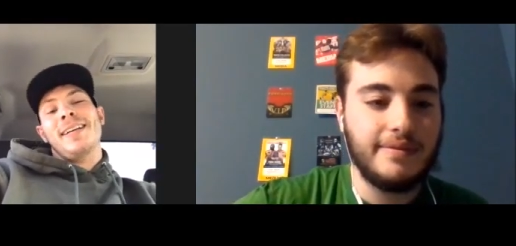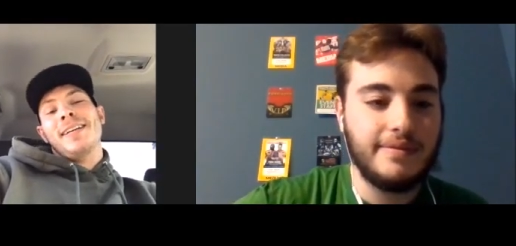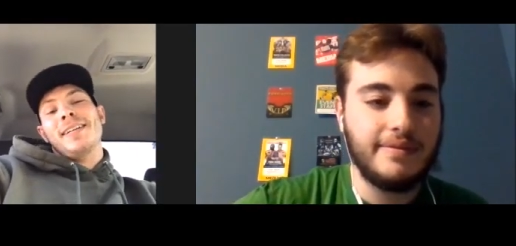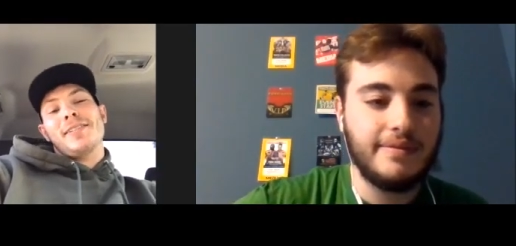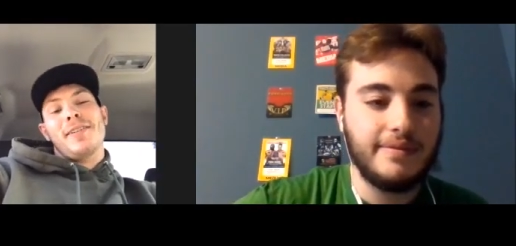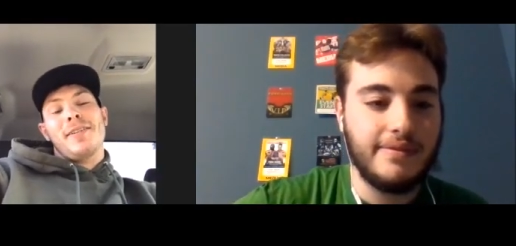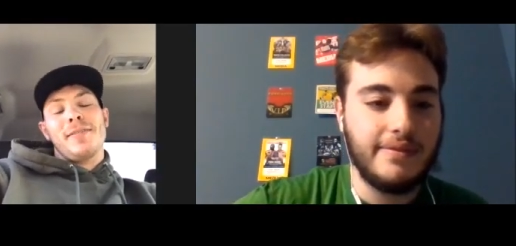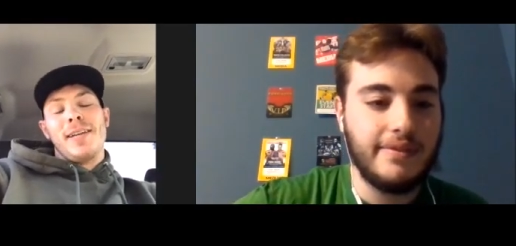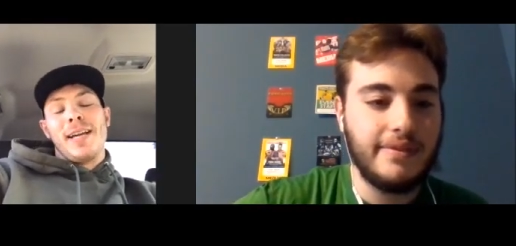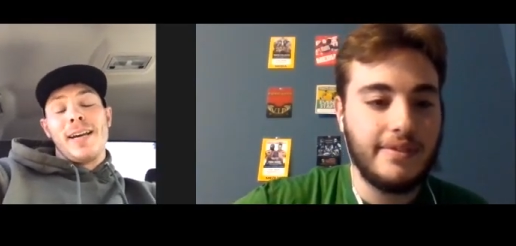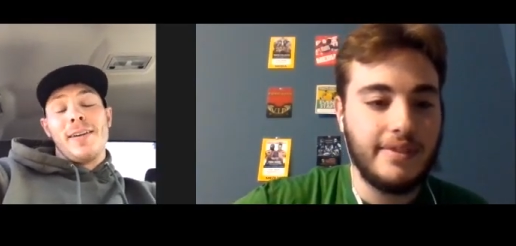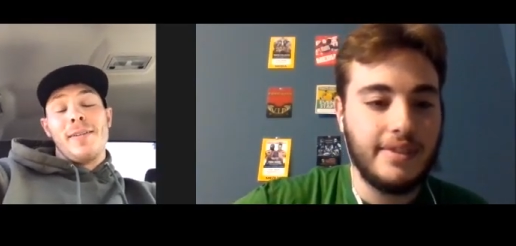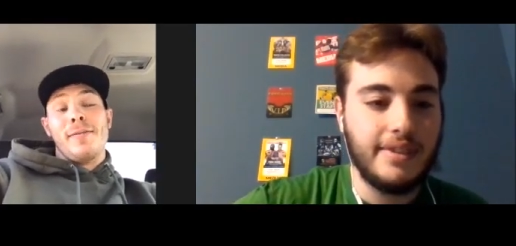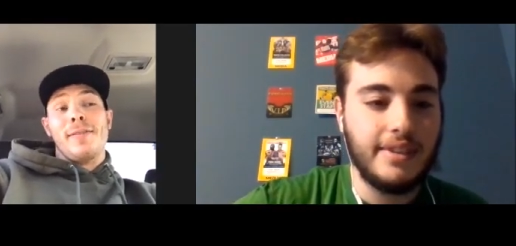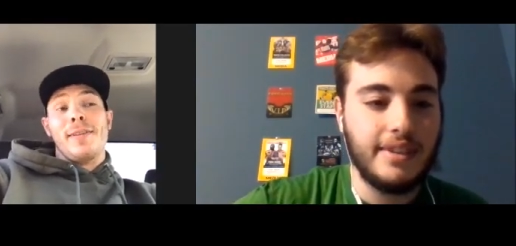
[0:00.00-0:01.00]
Speaker 1: So yeah,
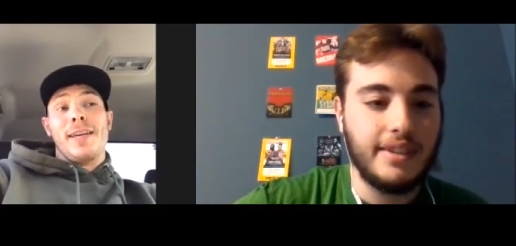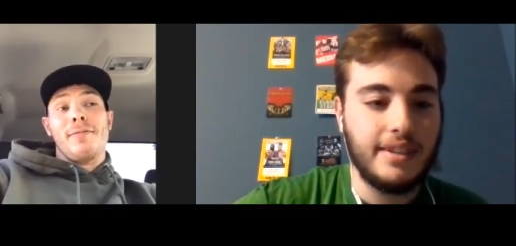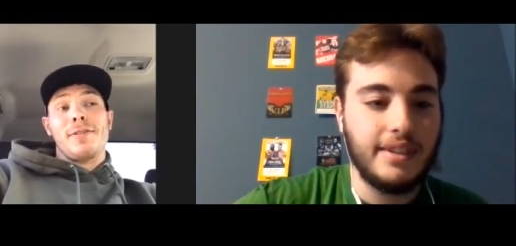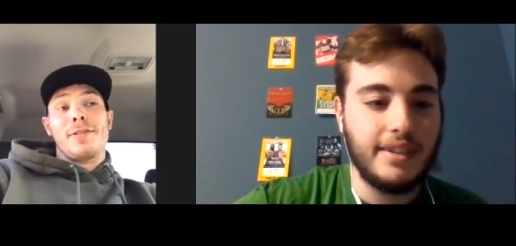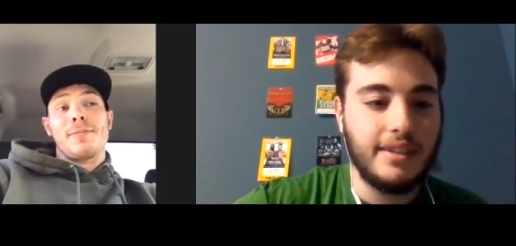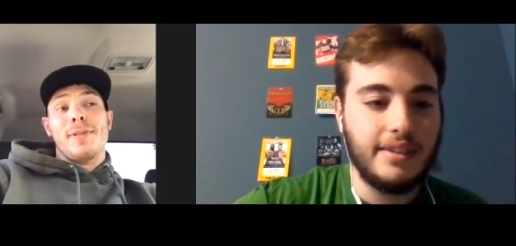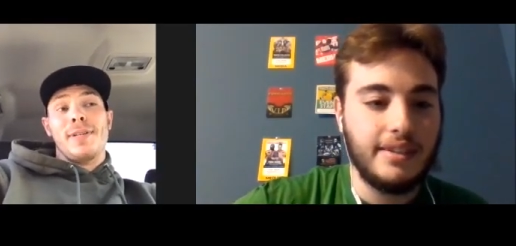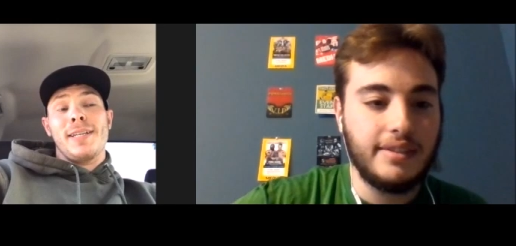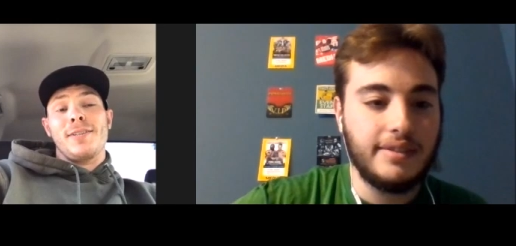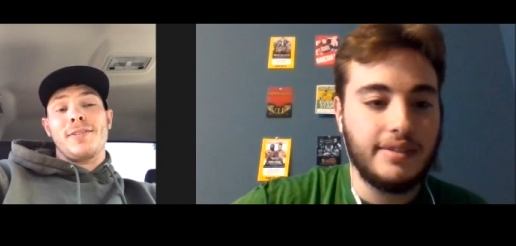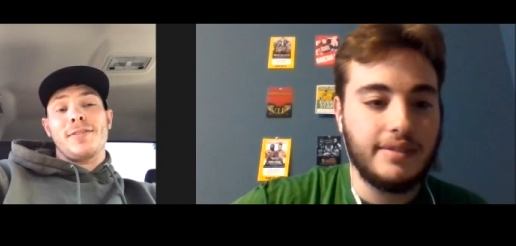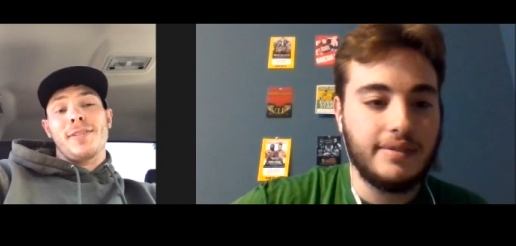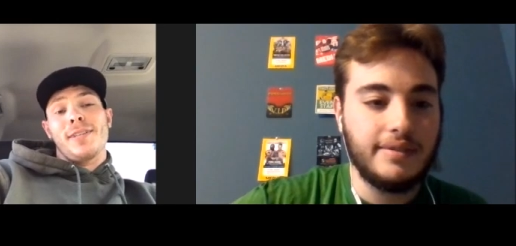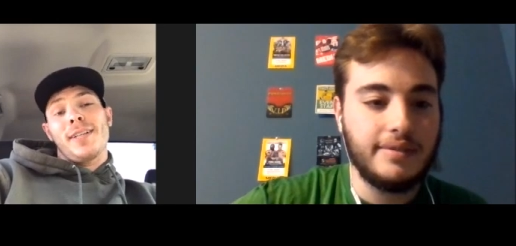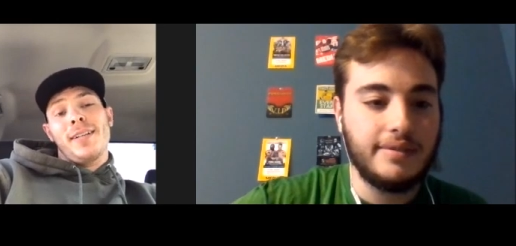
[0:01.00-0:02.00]
it was
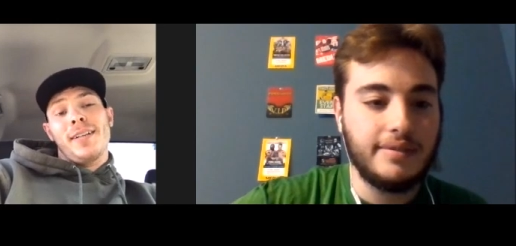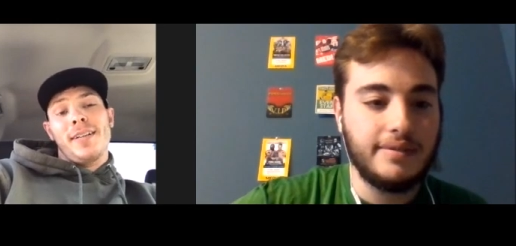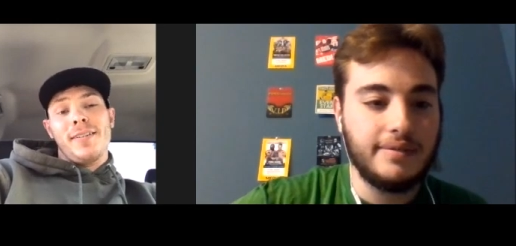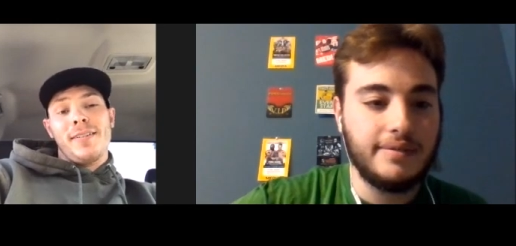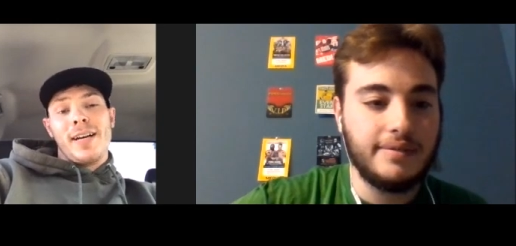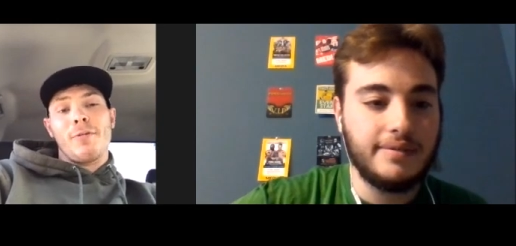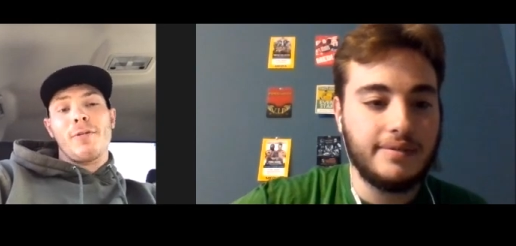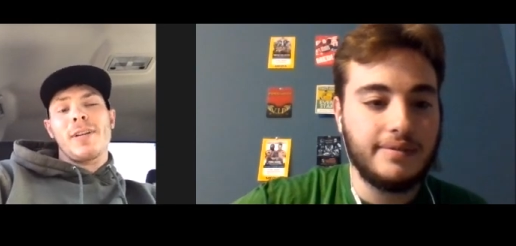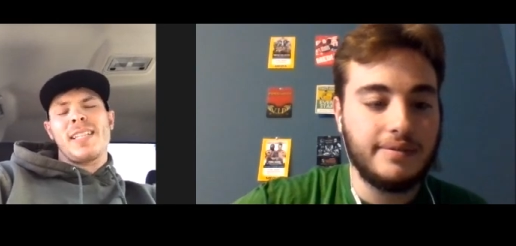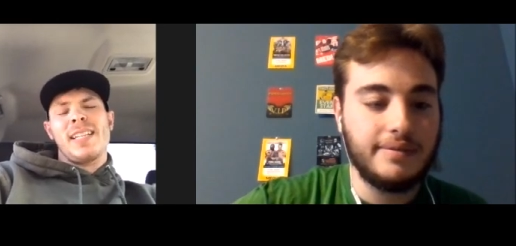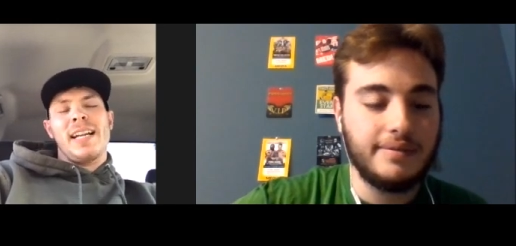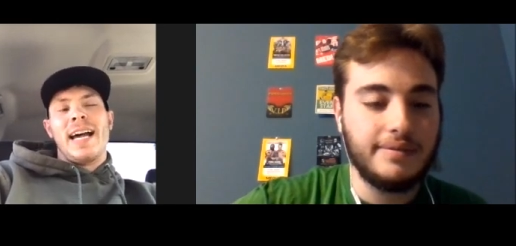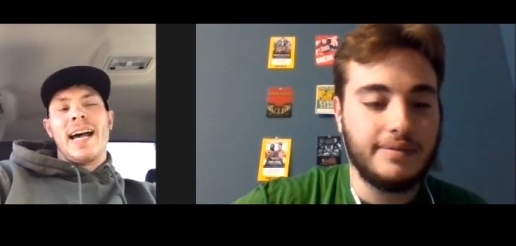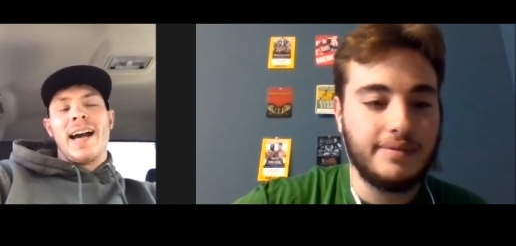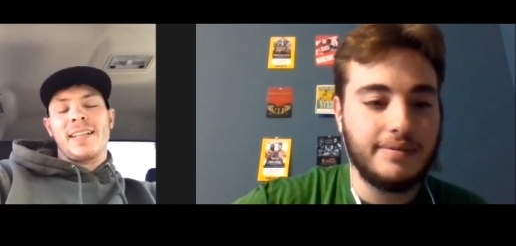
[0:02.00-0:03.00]
potential there. You know, I want to stay
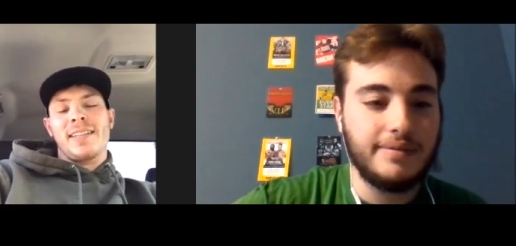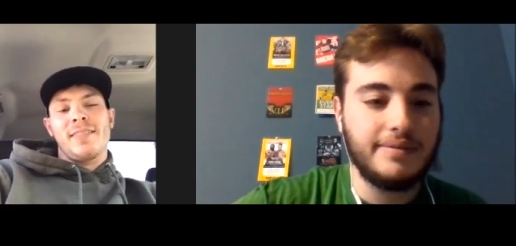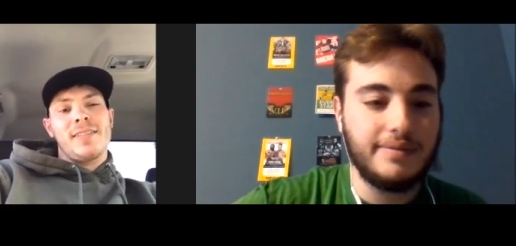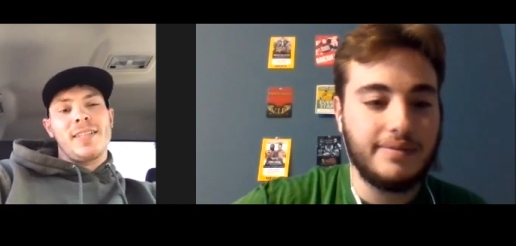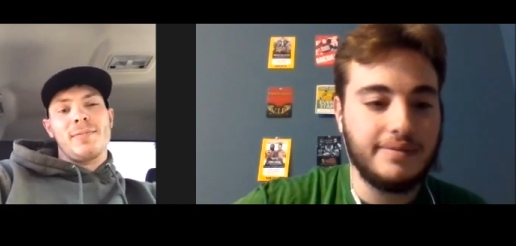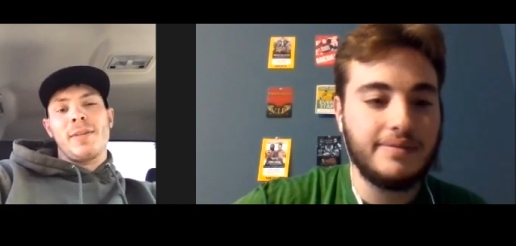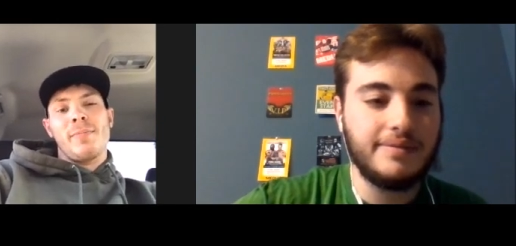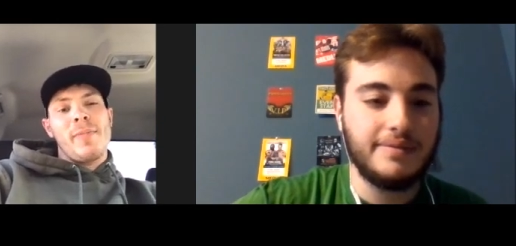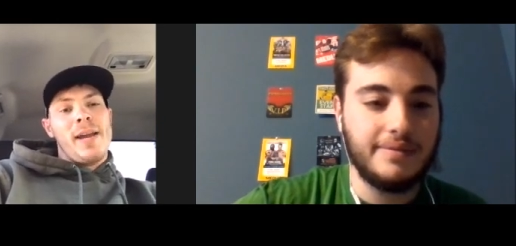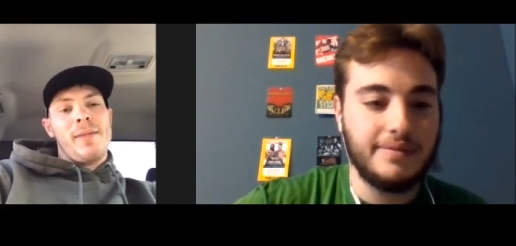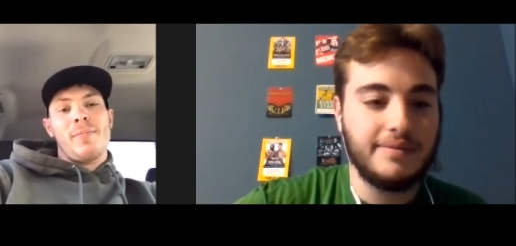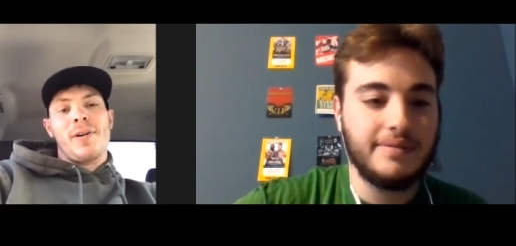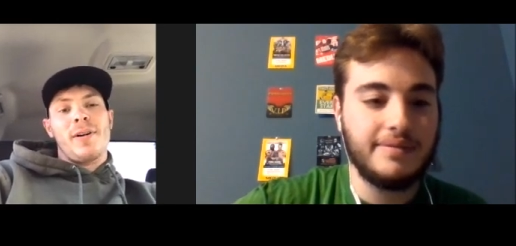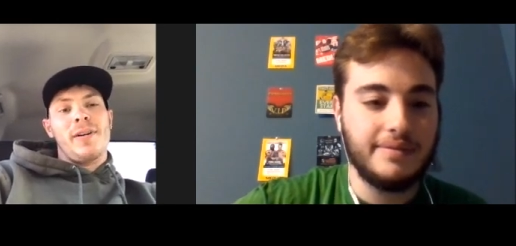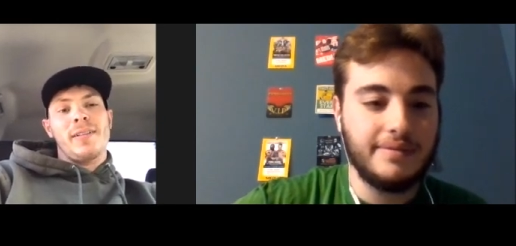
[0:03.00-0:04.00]
active. The main
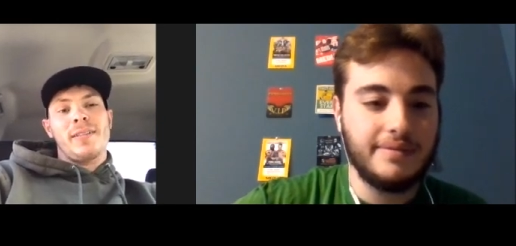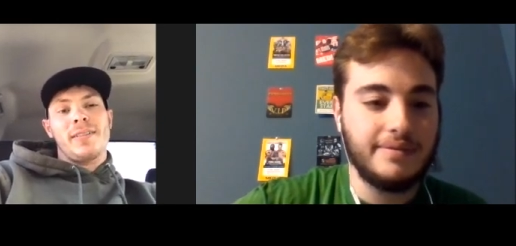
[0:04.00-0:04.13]
part is, you